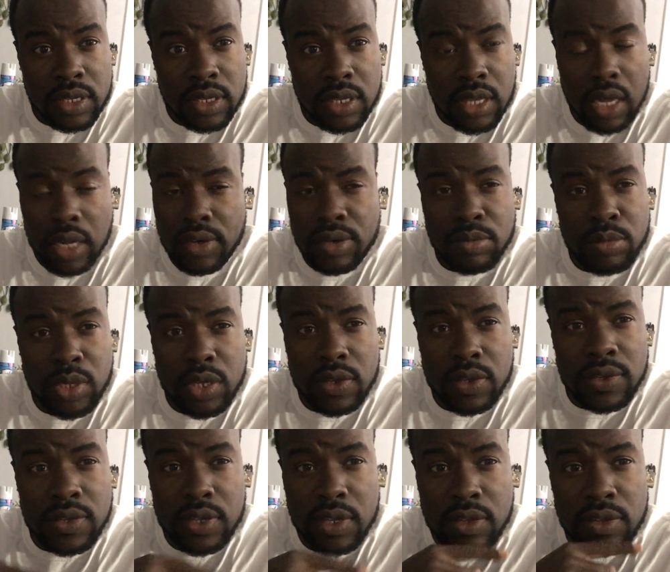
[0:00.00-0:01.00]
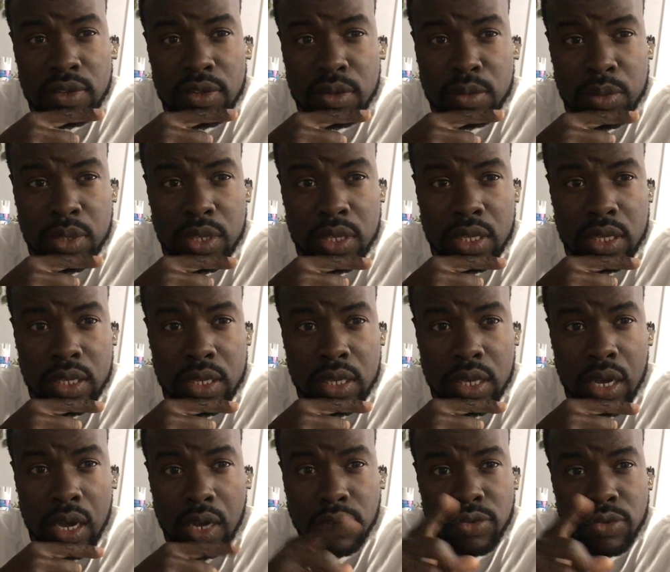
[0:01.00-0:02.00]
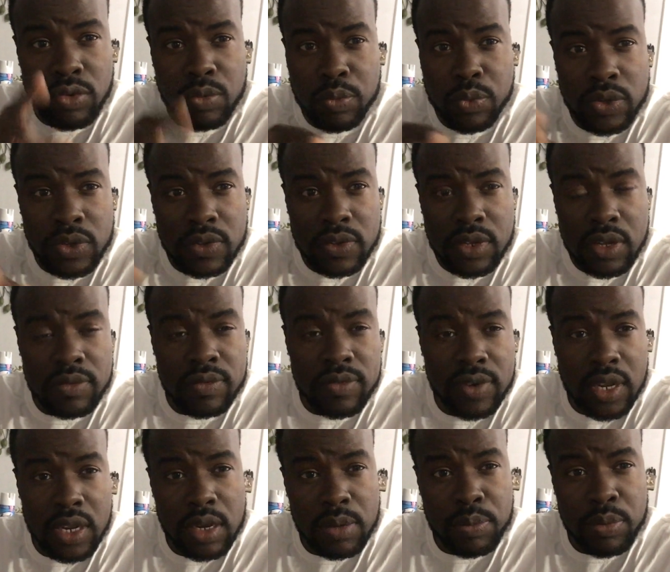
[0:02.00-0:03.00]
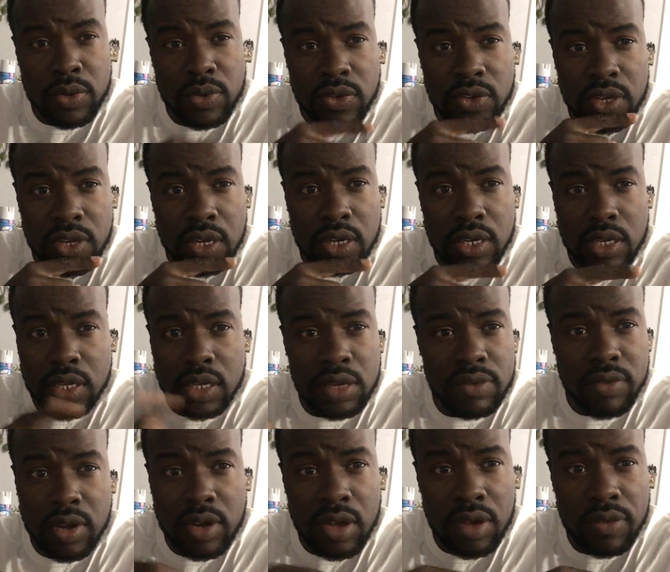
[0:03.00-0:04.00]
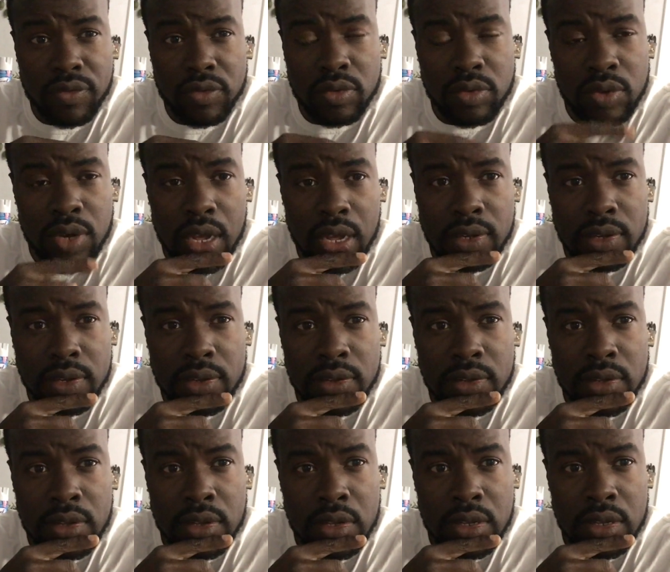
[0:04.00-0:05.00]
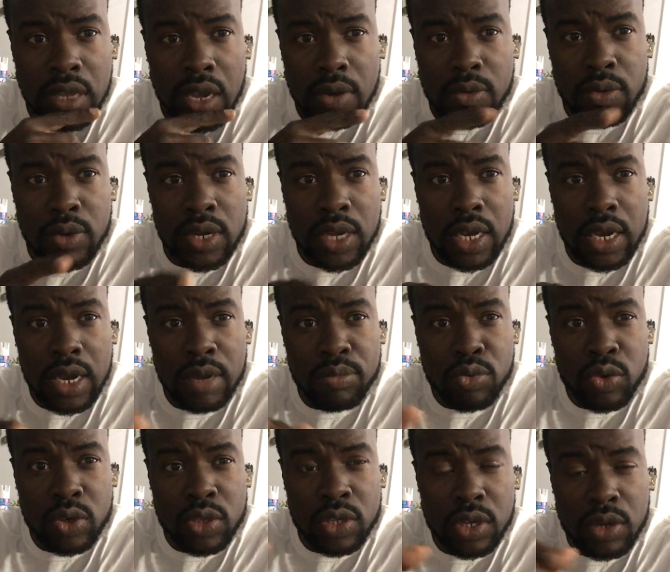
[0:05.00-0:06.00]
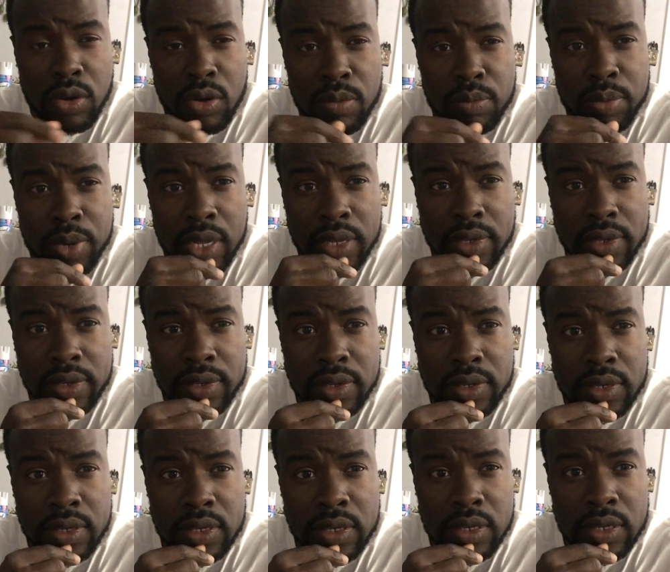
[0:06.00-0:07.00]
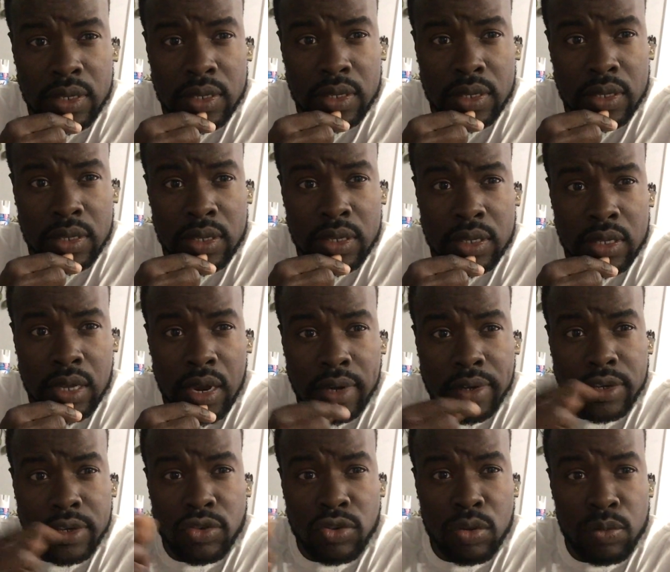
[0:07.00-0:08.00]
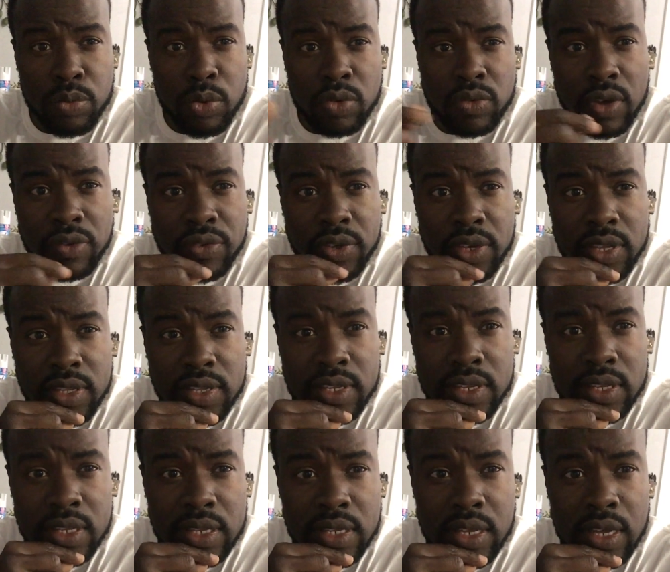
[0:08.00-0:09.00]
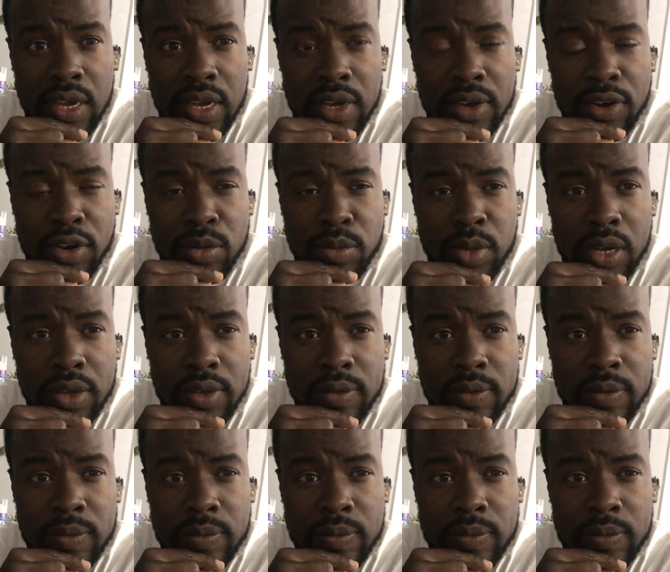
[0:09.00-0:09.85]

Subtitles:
That don't make no sense to me. Are you put yourself in another position there? You never have to do that. You're going like a boat, you come on. Or you jump over a fence and come here.